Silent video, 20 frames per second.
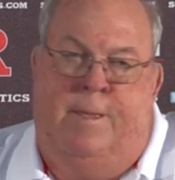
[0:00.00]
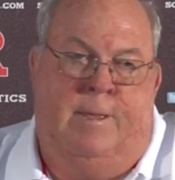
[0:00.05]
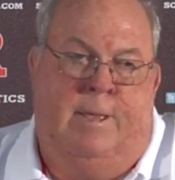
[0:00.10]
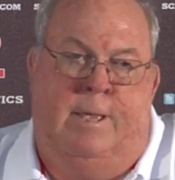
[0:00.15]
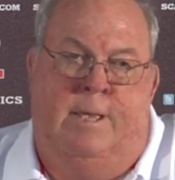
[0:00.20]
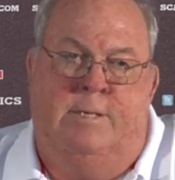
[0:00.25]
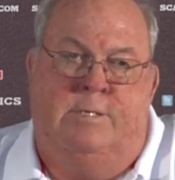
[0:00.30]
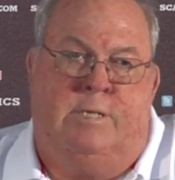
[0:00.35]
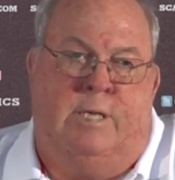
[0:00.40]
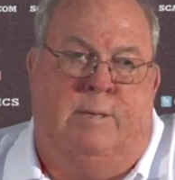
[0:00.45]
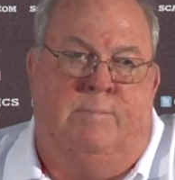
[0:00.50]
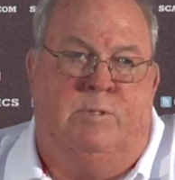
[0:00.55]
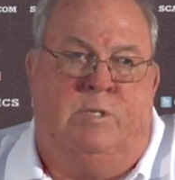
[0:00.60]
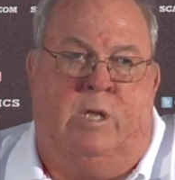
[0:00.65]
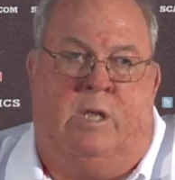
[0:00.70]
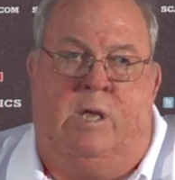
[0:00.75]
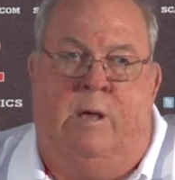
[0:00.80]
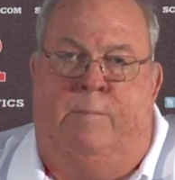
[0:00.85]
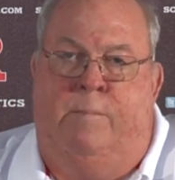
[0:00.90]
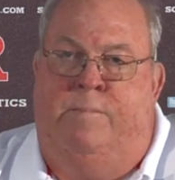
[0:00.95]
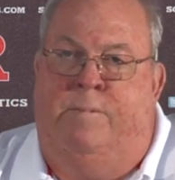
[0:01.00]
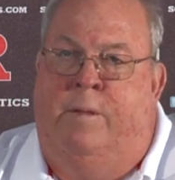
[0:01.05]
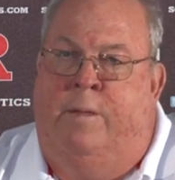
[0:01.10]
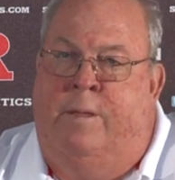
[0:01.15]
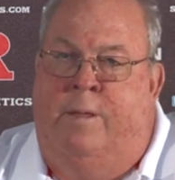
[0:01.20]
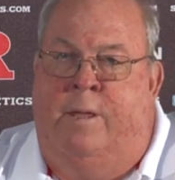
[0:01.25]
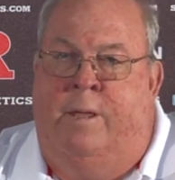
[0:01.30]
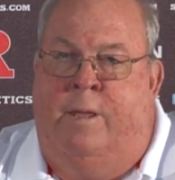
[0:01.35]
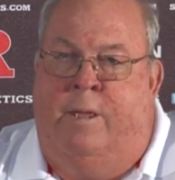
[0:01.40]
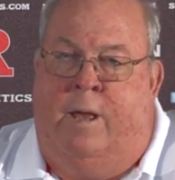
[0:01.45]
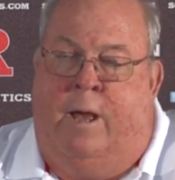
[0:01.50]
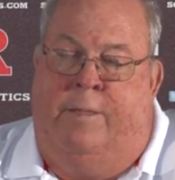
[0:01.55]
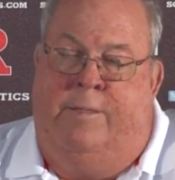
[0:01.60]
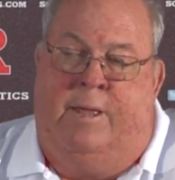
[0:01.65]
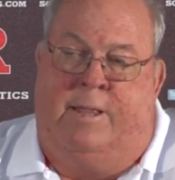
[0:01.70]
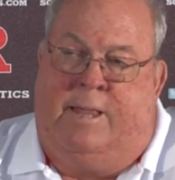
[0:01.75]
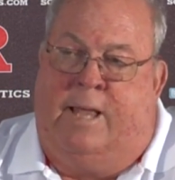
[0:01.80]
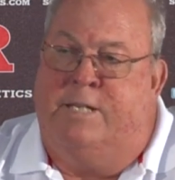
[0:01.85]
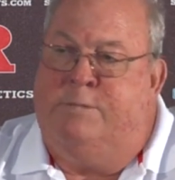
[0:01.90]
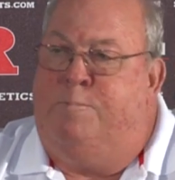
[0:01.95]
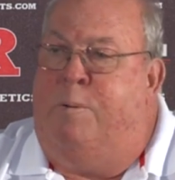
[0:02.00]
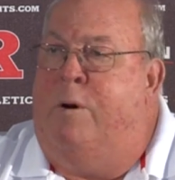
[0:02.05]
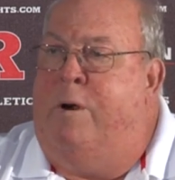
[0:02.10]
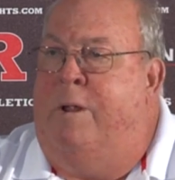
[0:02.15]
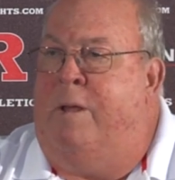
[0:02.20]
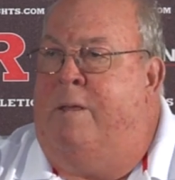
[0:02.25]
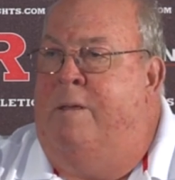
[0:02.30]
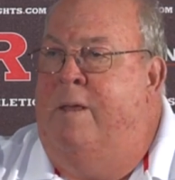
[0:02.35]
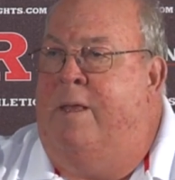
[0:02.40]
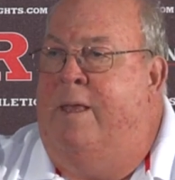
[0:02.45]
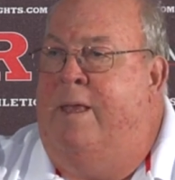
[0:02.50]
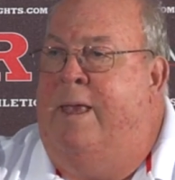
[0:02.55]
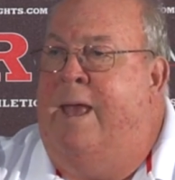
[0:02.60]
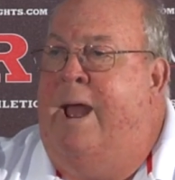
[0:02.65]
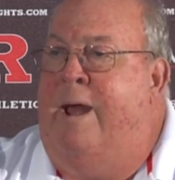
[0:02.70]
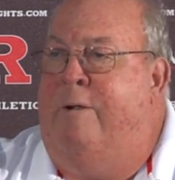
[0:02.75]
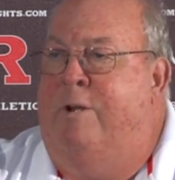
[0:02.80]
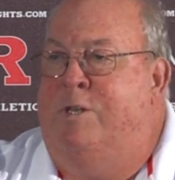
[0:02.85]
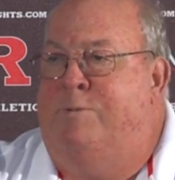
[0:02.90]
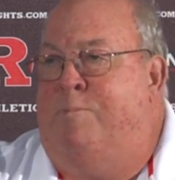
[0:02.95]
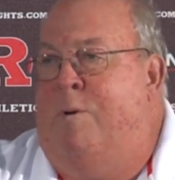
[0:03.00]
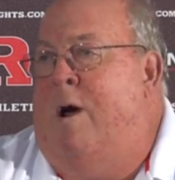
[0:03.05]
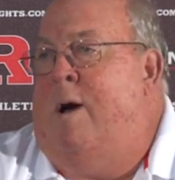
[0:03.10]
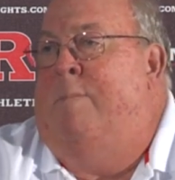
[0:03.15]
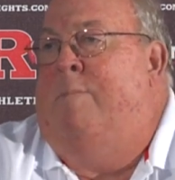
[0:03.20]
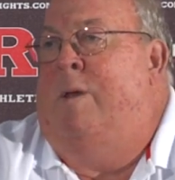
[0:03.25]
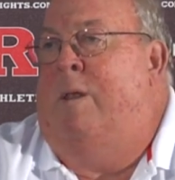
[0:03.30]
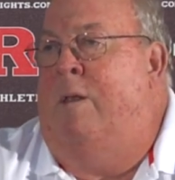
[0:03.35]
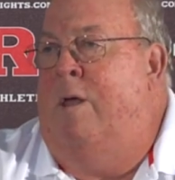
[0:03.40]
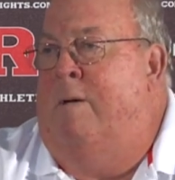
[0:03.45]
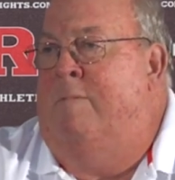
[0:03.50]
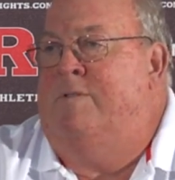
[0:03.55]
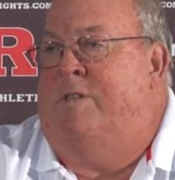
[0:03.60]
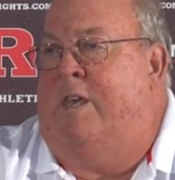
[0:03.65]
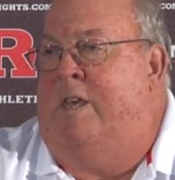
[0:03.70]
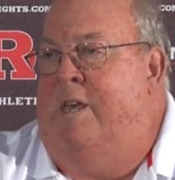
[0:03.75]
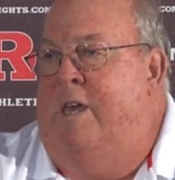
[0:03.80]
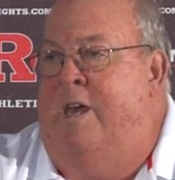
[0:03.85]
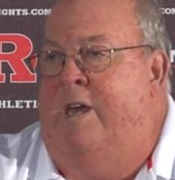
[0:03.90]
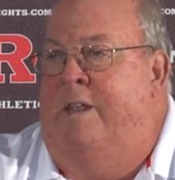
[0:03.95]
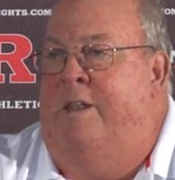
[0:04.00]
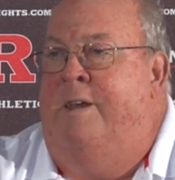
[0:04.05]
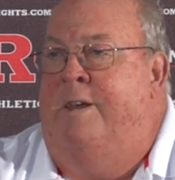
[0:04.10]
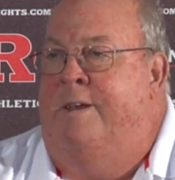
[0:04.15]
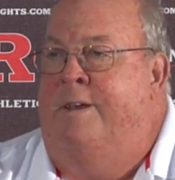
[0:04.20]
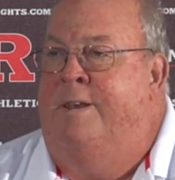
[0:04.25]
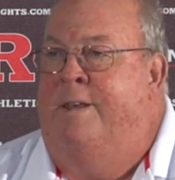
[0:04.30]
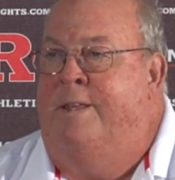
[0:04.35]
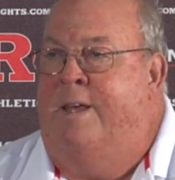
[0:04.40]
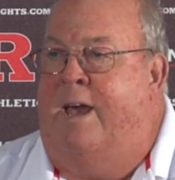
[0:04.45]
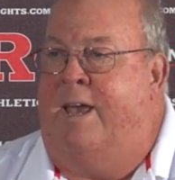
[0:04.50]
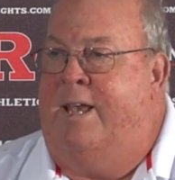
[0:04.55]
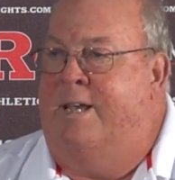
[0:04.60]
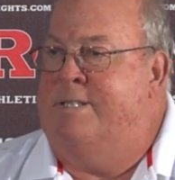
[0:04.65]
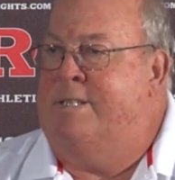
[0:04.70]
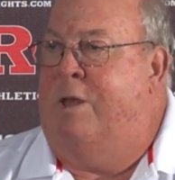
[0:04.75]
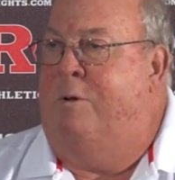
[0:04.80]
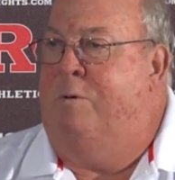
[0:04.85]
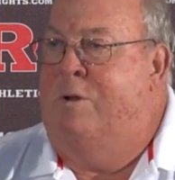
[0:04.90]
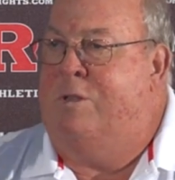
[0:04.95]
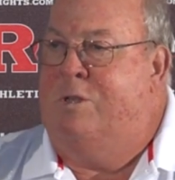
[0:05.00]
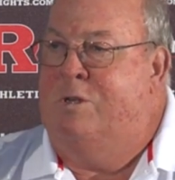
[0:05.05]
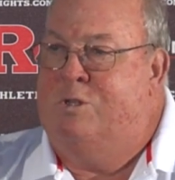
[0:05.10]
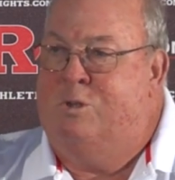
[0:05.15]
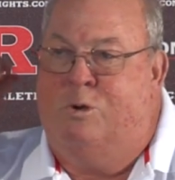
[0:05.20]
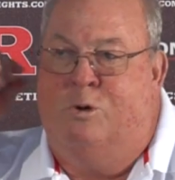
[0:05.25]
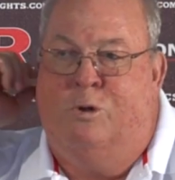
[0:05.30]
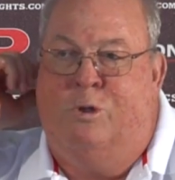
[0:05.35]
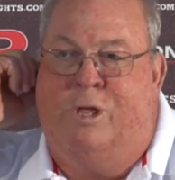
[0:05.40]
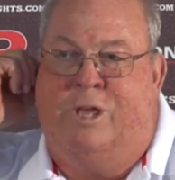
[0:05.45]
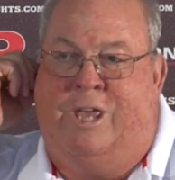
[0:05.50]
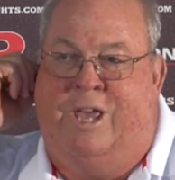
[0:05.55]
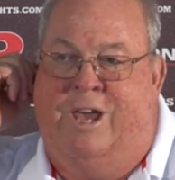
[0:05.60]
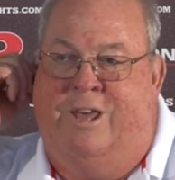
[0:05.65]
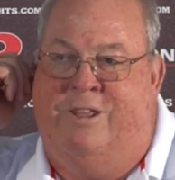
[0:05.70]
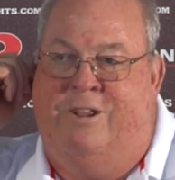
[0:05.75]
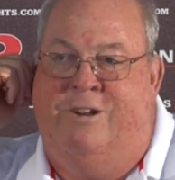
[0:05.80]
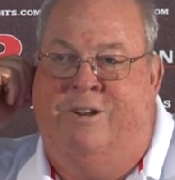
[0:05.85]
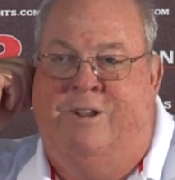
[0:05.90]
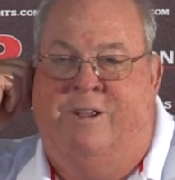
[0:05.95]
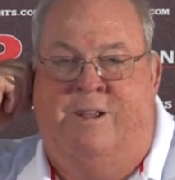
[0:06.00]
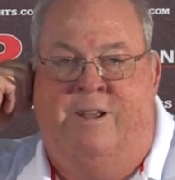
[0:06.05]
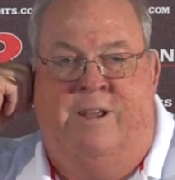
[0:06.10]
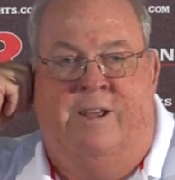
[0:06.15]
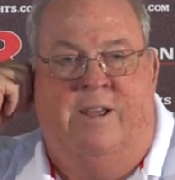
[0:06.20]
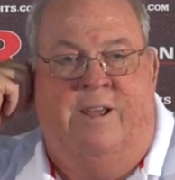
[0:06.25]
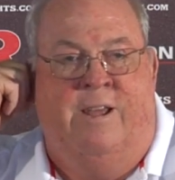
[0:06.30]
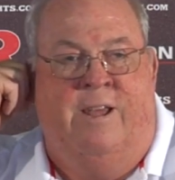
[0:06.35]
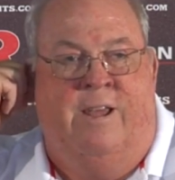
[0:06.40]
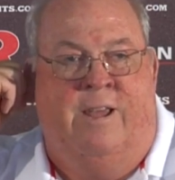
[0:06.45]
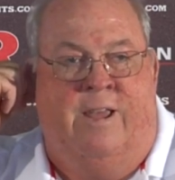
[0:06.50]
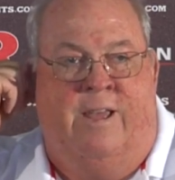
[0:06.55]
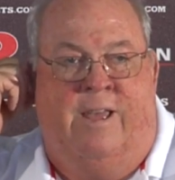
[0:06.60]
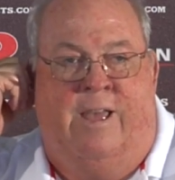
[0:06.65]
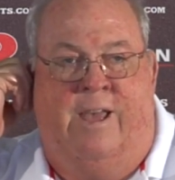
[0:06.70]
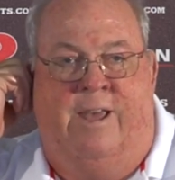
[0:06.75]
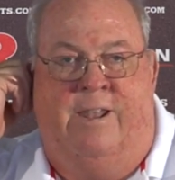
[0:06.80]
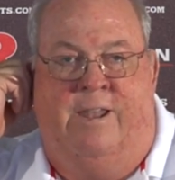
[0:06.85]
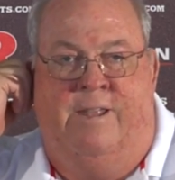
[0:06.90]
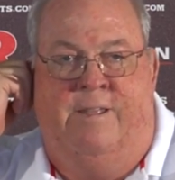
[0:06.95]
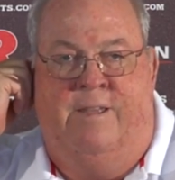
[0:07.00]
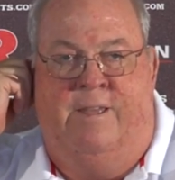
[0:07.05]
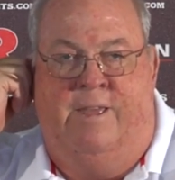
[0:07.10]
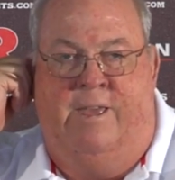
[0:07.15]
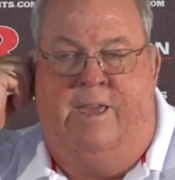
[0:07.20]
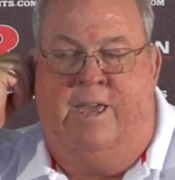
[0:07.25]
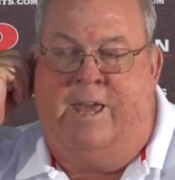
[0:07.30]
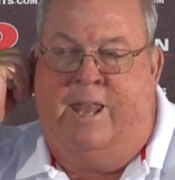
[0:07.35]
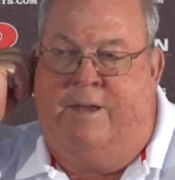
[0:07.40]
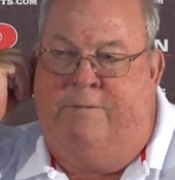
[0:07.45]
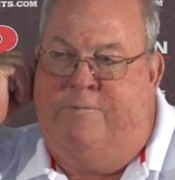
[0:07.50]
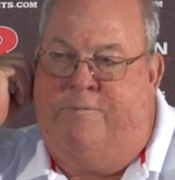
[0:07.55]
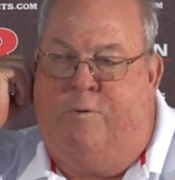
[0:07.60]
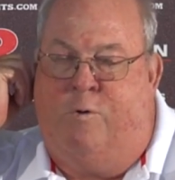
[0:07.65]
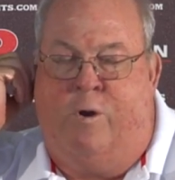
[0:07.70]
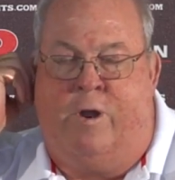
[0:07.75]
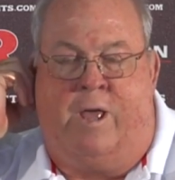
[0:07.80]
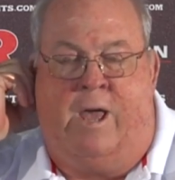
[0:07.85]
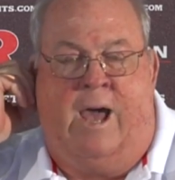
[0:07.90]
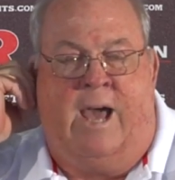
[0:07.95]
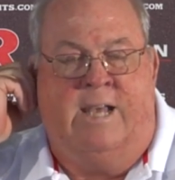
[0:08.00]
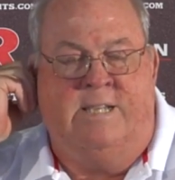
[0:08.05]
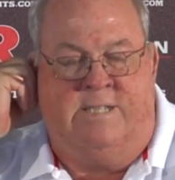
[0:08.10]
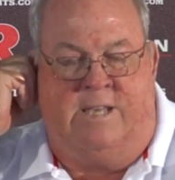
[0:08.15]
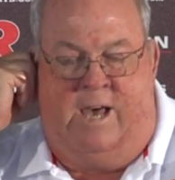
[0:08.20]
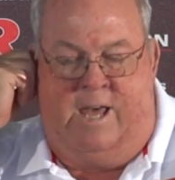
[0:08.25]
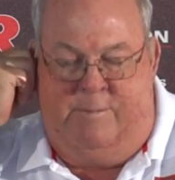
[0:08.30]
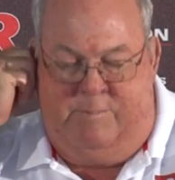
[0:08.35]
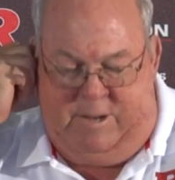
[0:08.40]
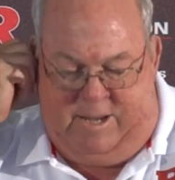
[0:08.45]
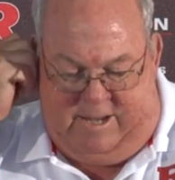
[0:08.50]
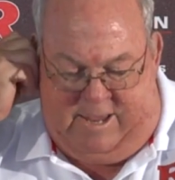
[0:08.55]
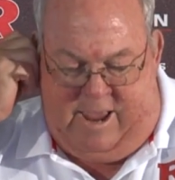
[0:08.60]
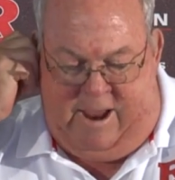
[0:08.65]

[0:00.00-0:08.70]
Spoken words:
he seems to come. I think that's part of Gary's problem. He loves the kid. I guess they went to school together. And he could have four guys on him, and